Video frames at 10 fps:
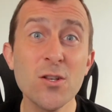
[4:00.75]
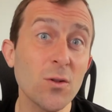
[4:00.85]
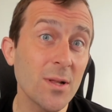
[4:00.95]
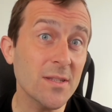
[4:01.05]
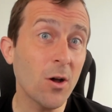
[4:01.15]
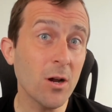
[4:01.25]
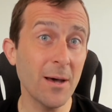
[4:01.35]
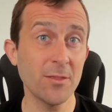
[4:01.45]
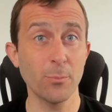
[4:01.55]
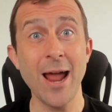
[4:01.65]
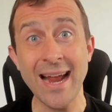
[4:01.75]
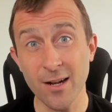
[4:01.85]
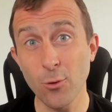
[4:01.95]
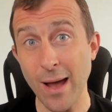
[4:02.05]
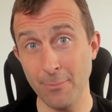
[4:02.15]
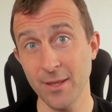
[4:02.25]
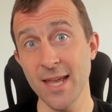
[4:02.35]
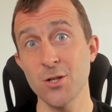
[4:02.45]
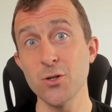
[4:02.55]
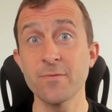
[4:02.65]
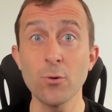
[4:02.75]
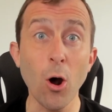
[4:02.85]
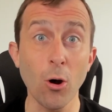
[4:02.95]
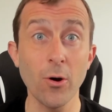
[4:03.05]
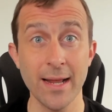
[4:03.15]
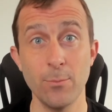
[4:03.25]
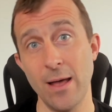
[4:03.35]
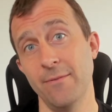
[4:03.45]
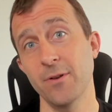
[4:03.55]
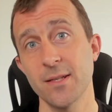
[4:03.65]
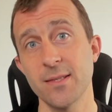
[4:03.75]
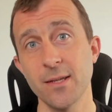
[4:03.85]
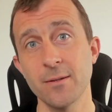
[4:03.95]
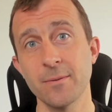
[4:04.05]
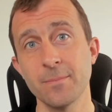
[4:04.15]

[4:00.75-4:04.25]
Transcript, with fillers: so let's talk about the practical applications for our animal advocacy.